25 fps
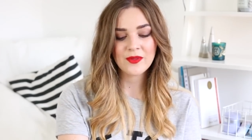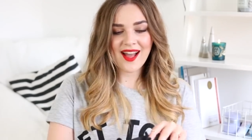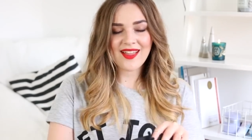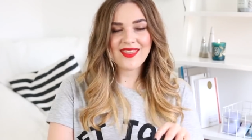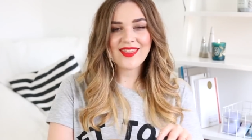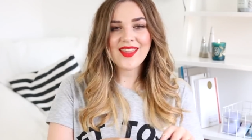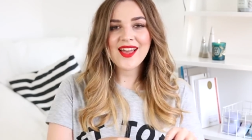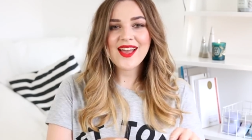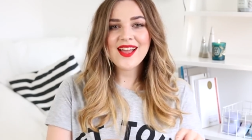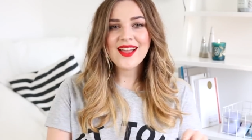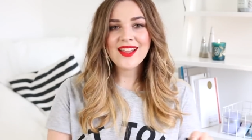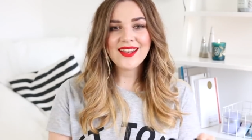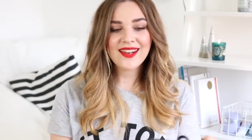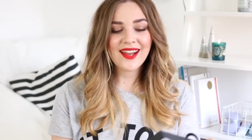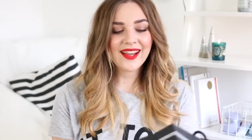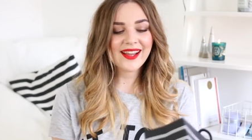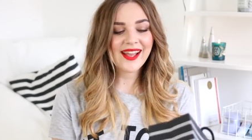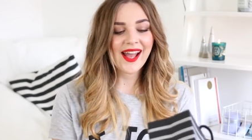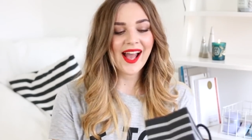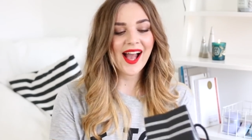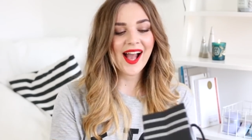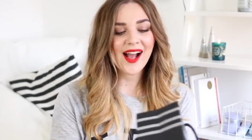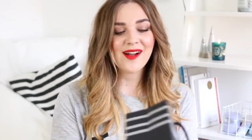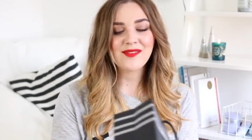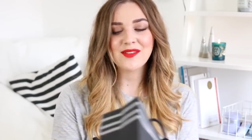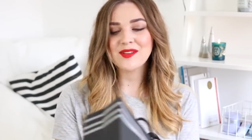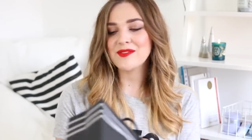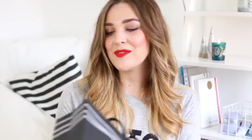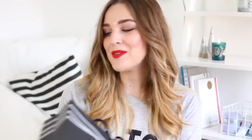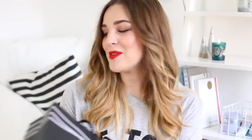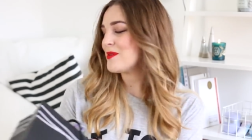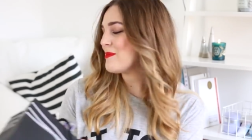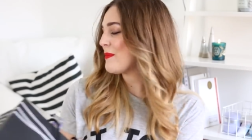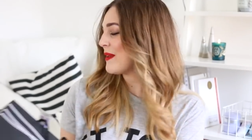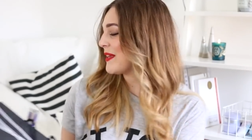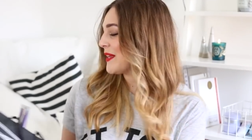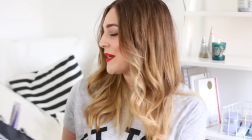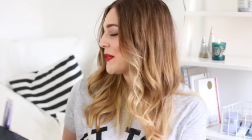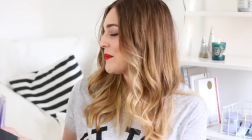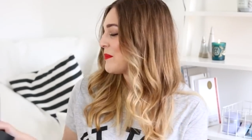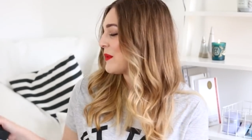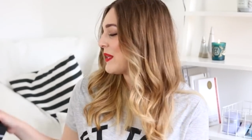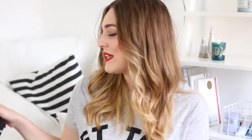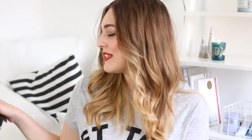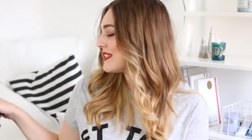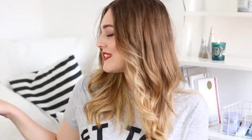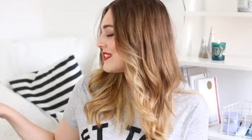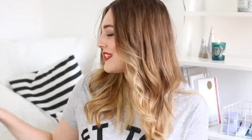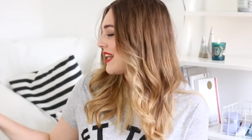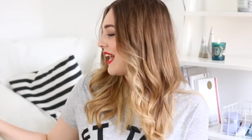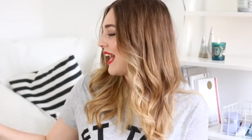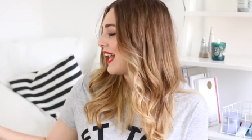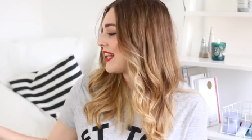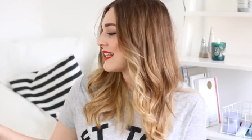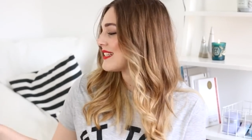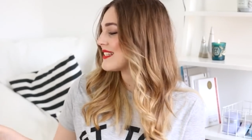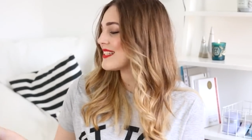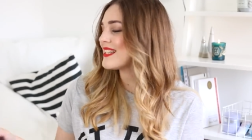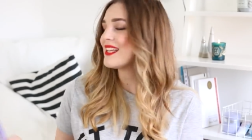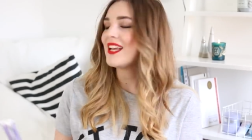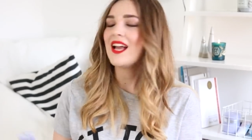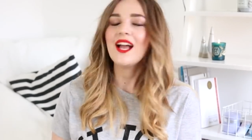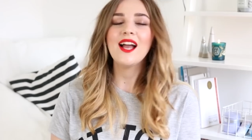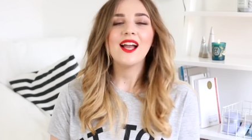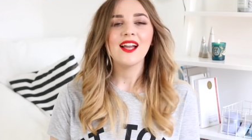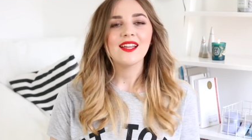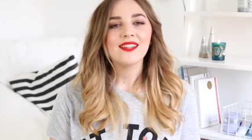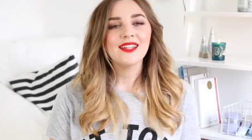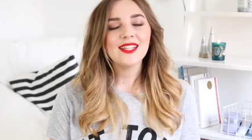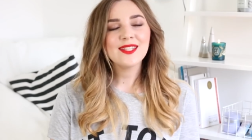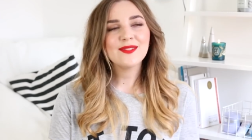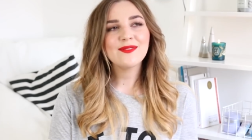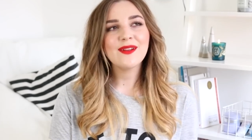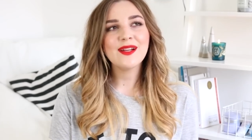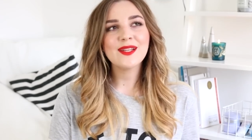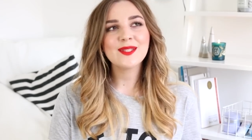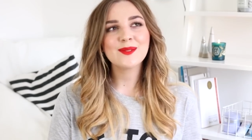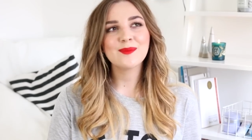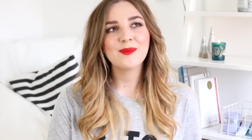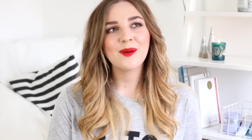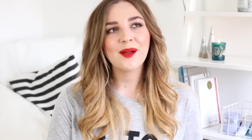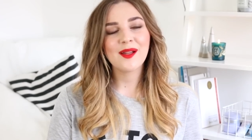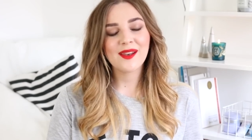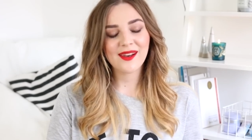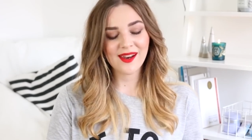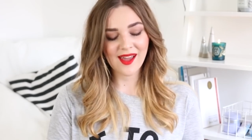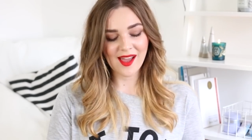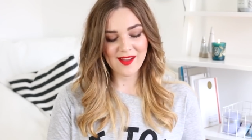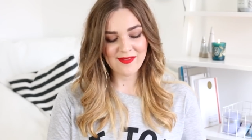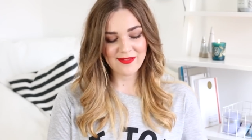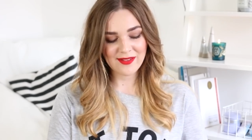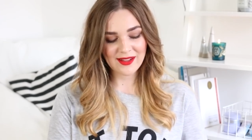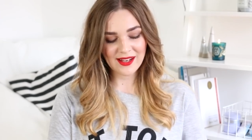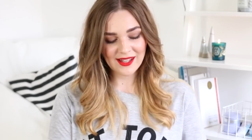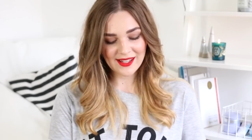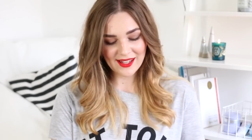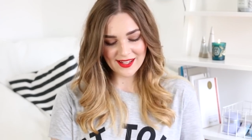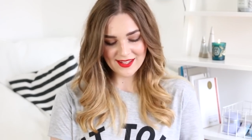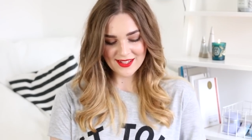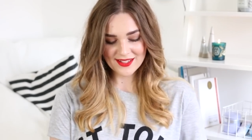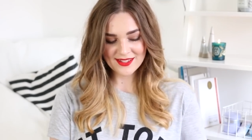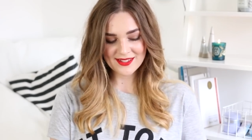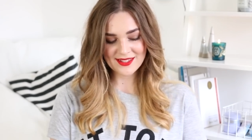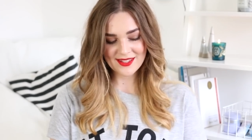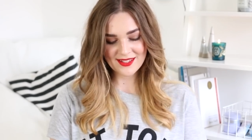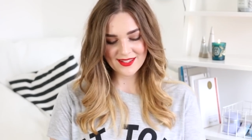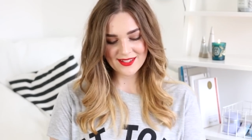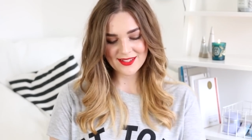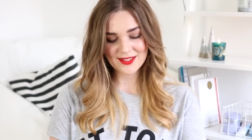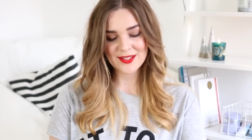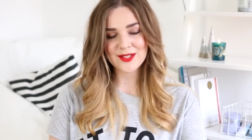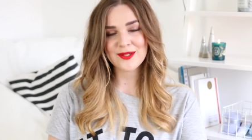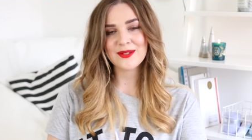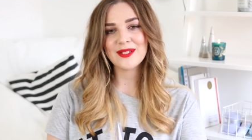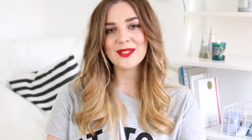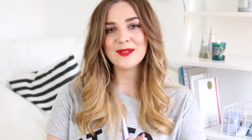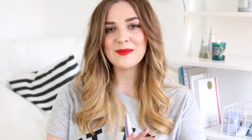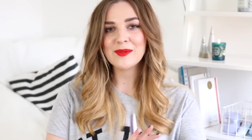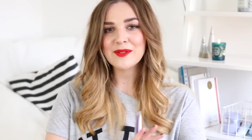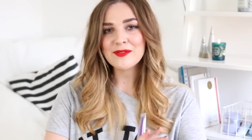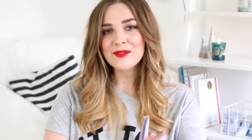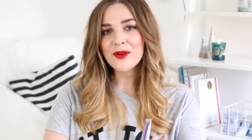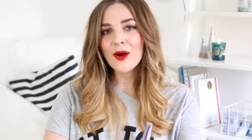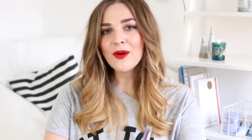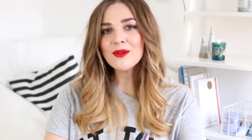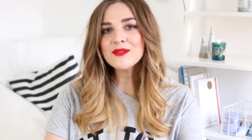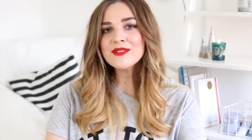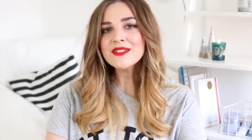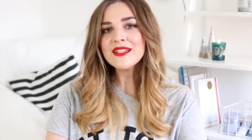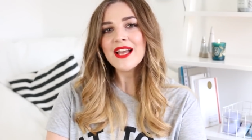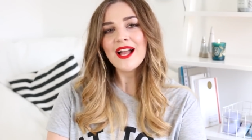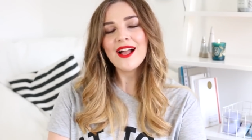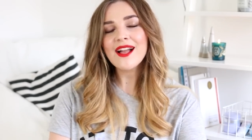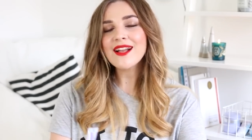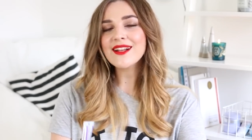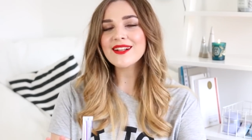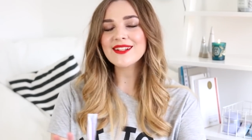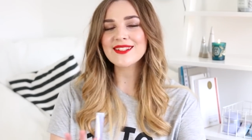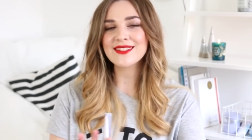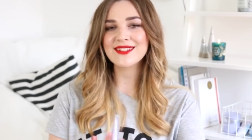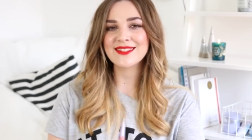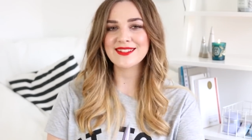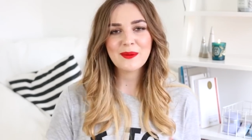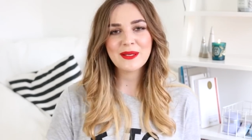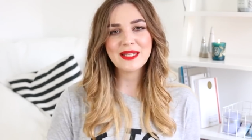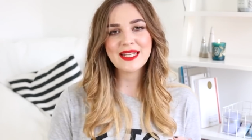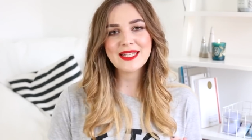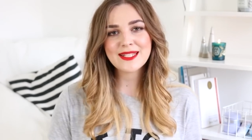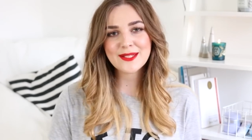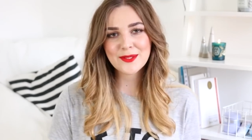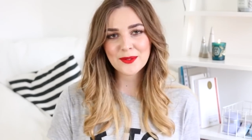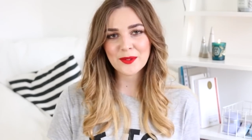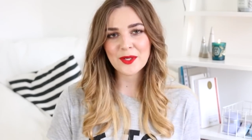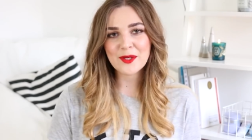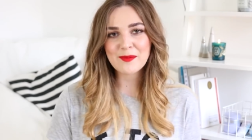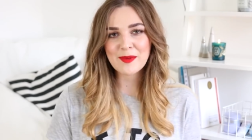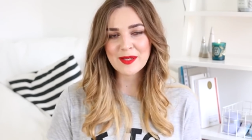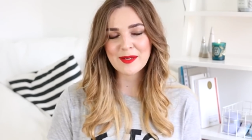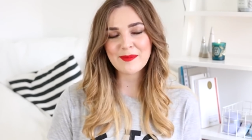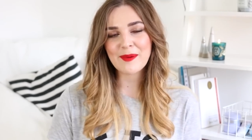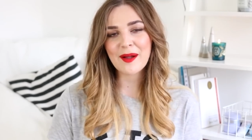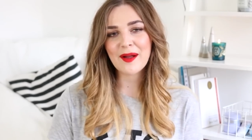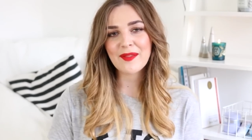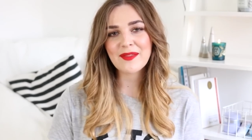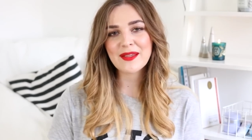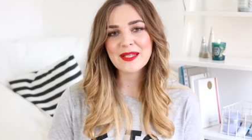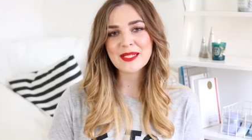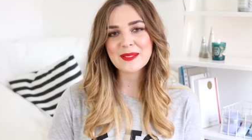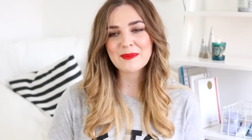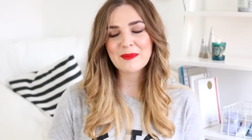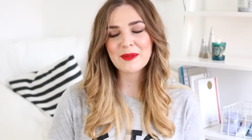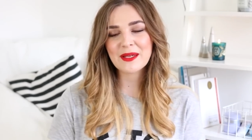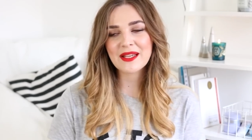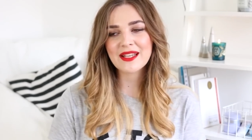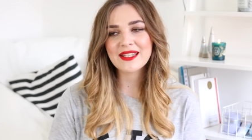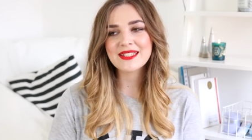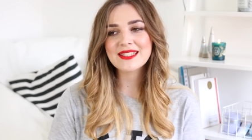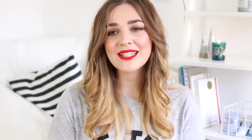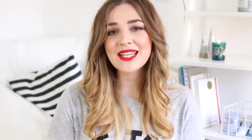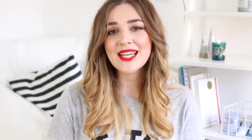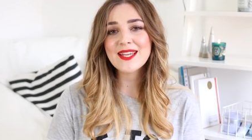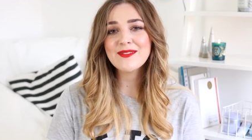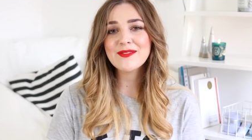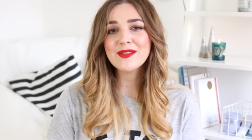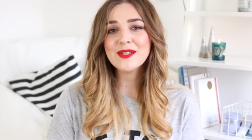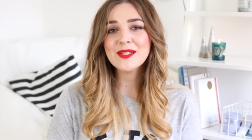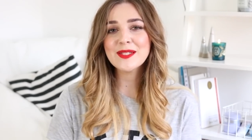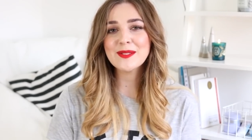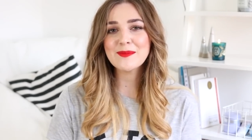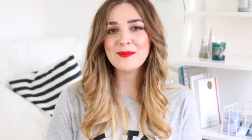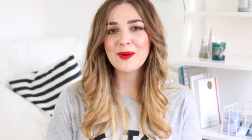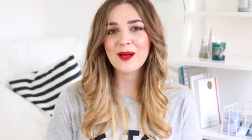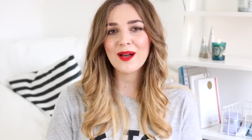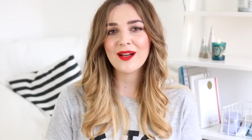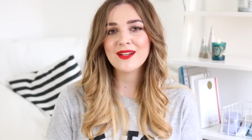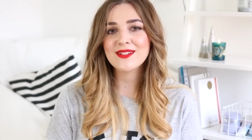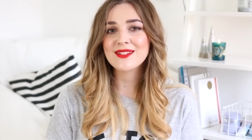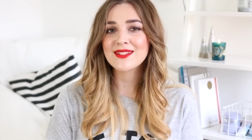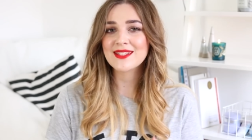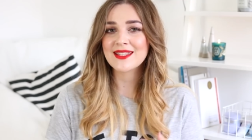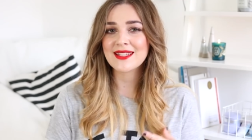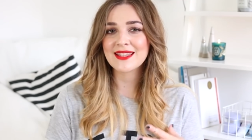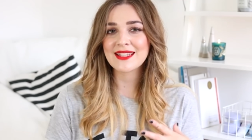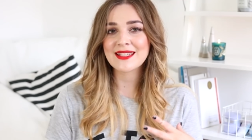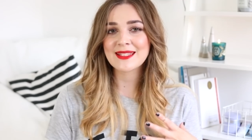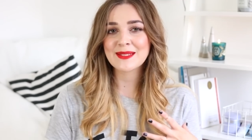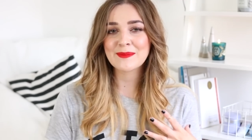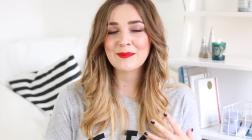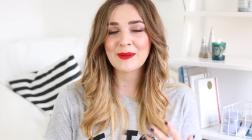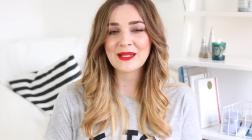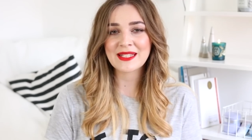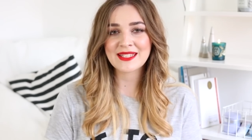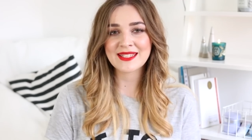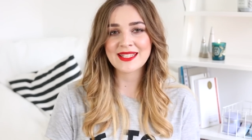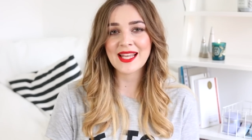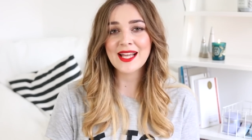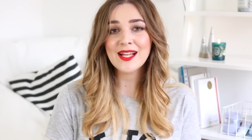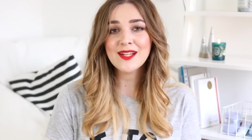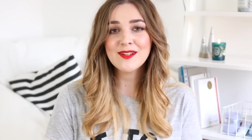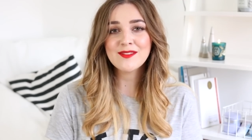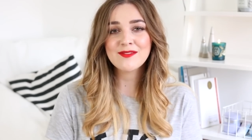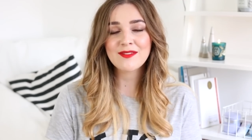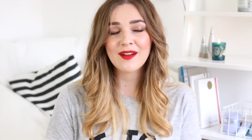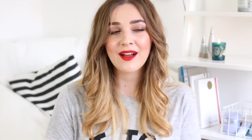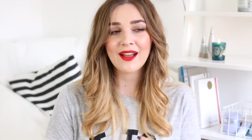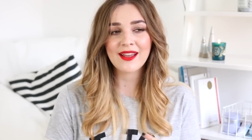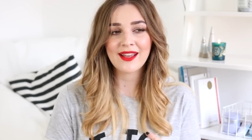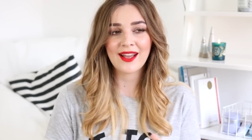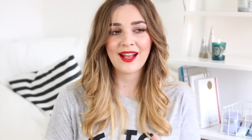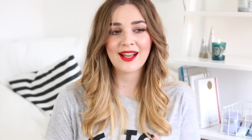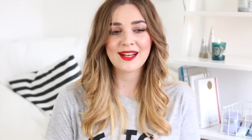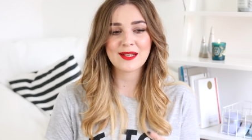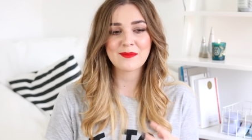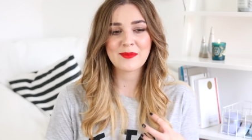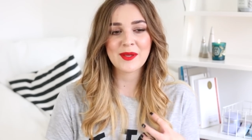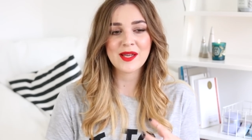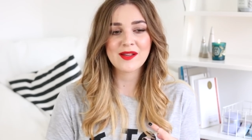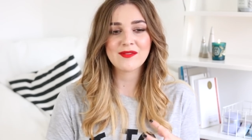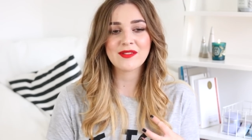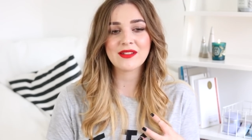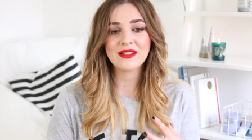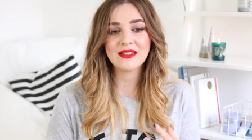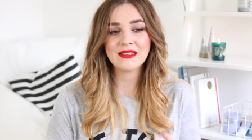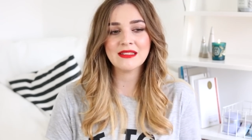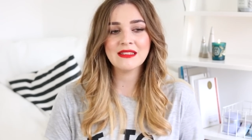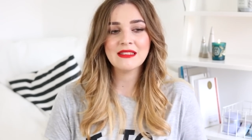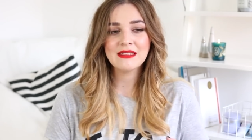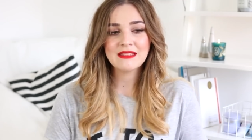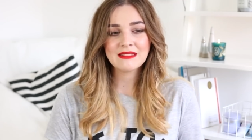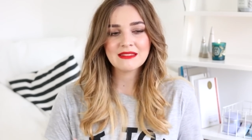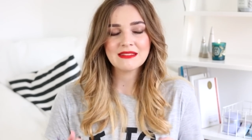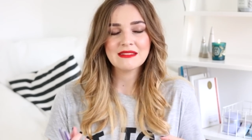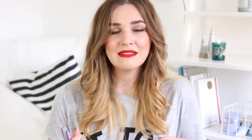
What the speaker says: And then I have a few makeup bits, and this first one, I feel like I just need to do a little bit of context. We need to talk a bit about this because even purchasing this myself, I had a bit of a